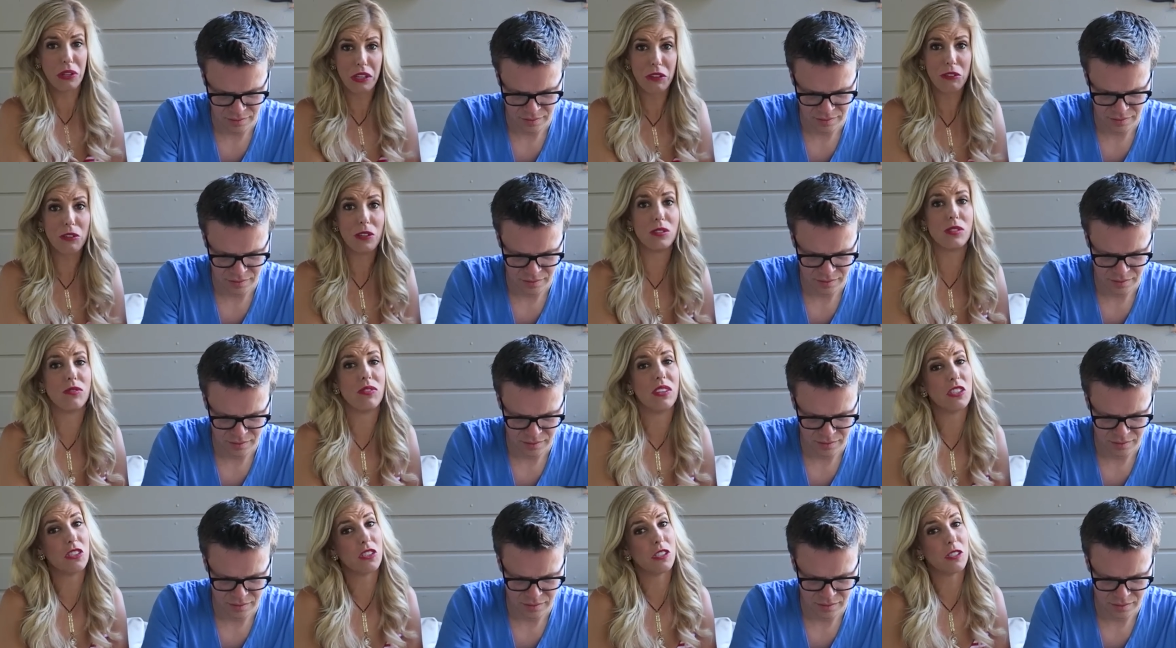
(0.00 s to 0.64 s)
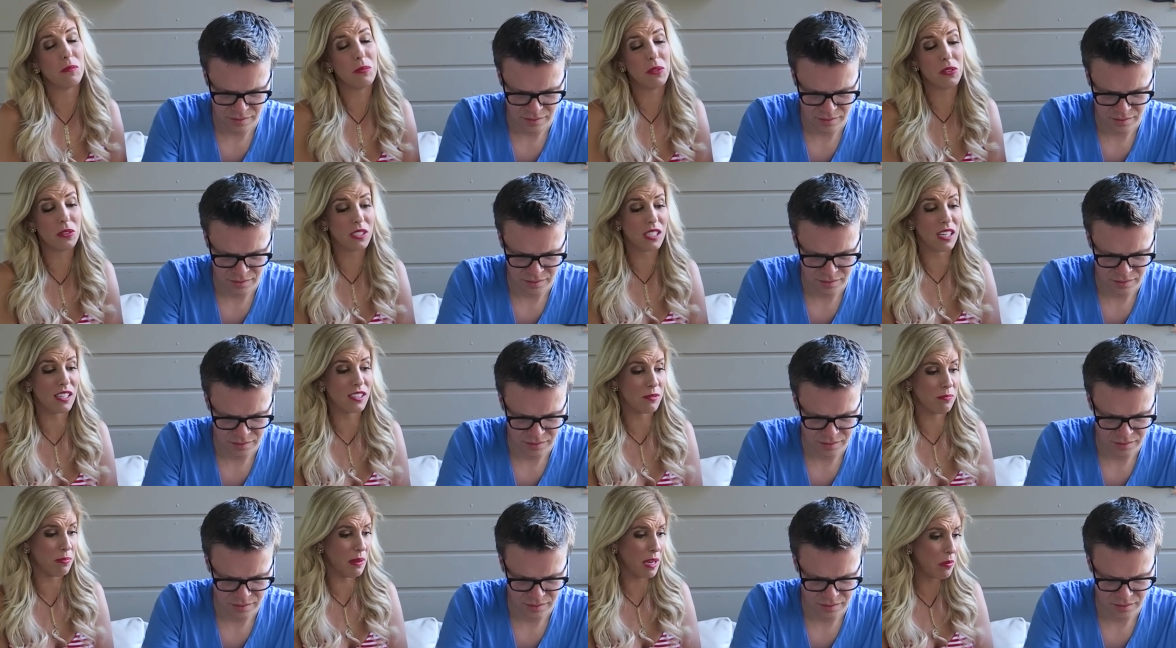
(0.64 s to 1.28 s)
Speaker 1: really gross vegetables
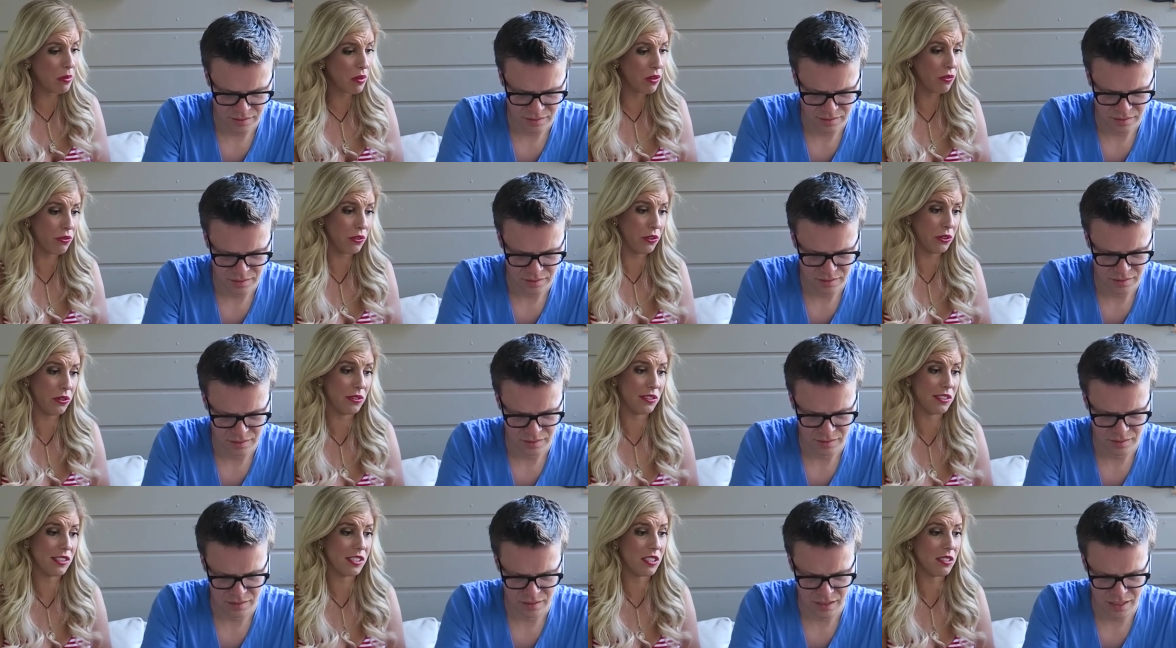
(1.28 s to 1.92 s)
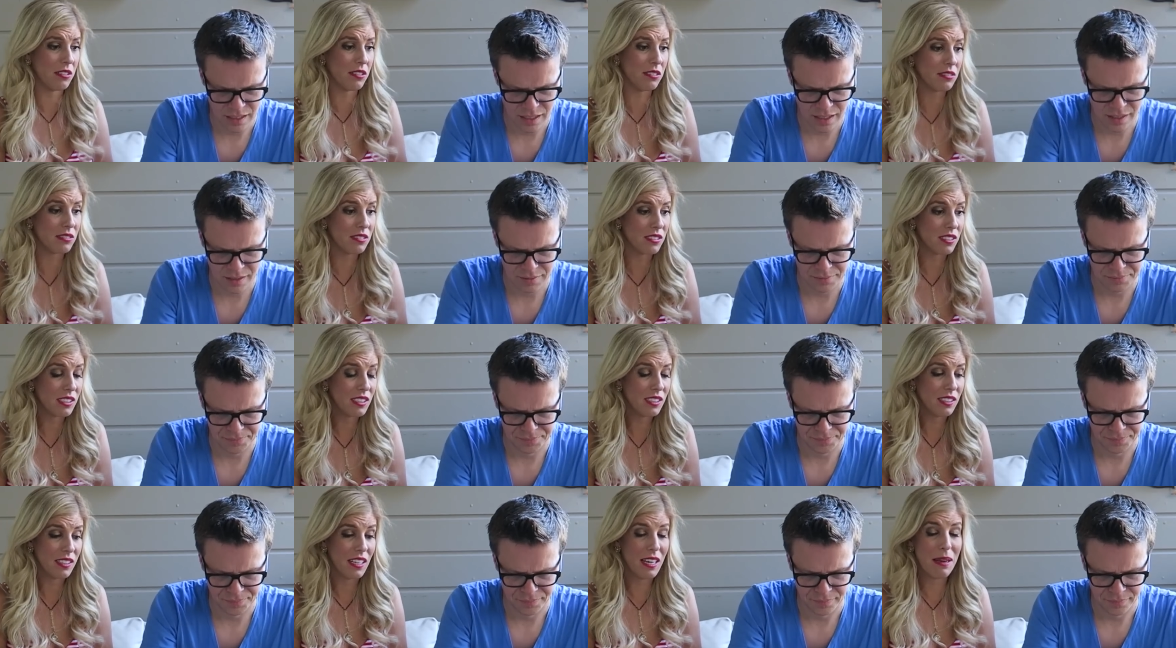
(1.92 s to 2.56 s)
as baby food. So
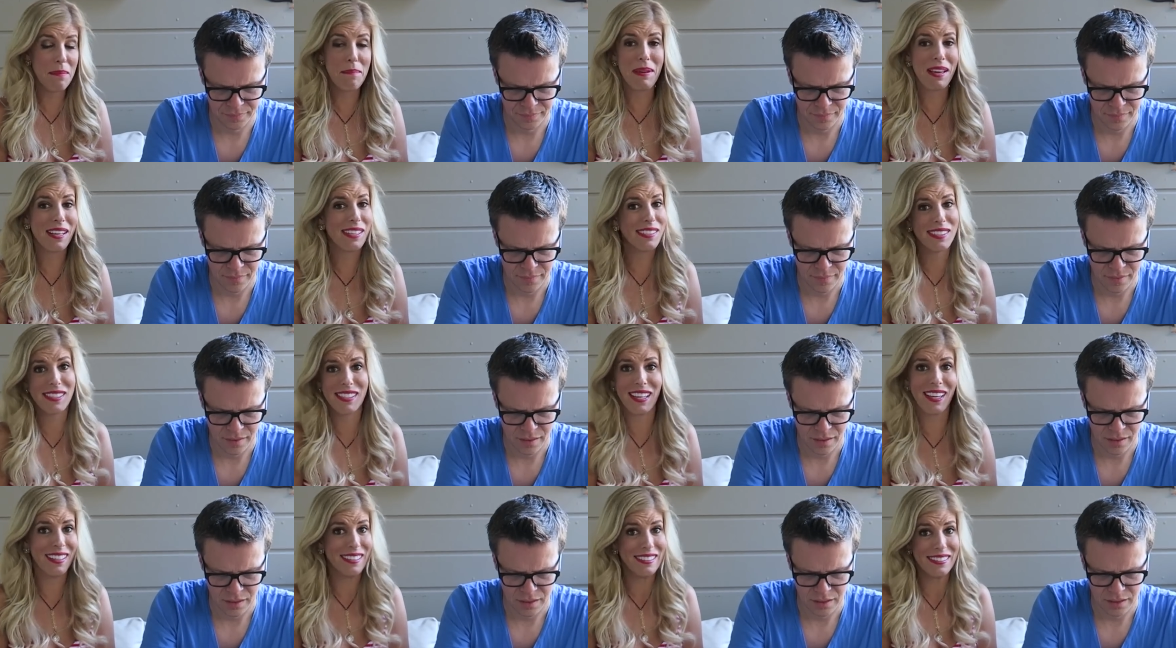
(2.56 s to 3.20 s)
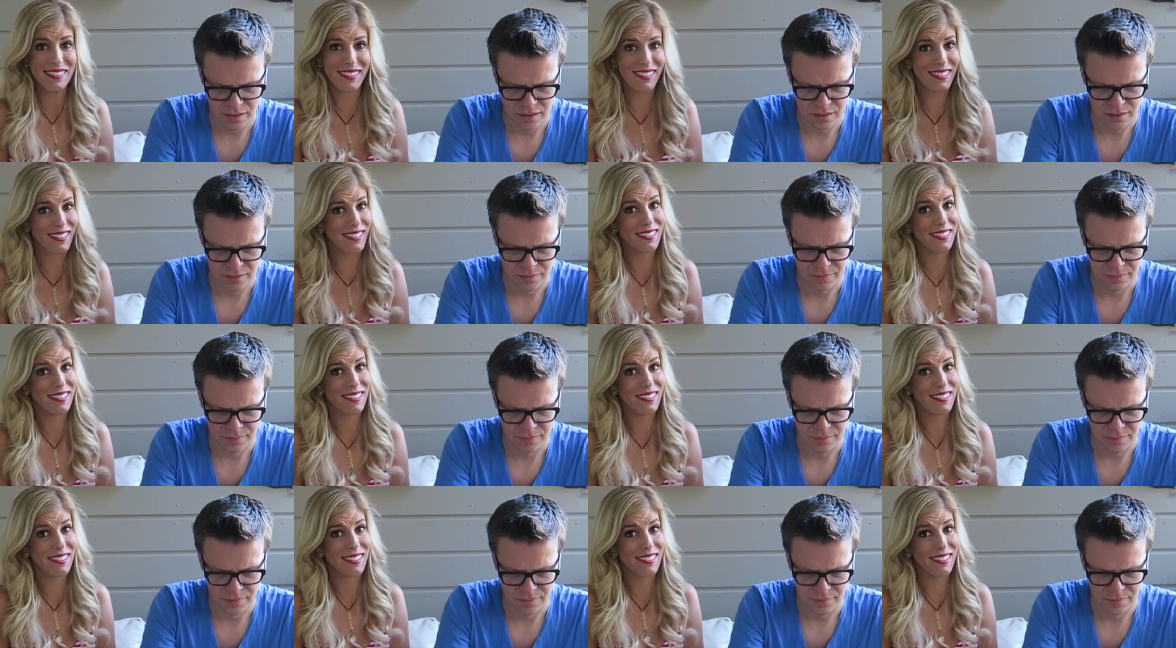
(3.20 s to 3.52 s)
yeah. it makes sense.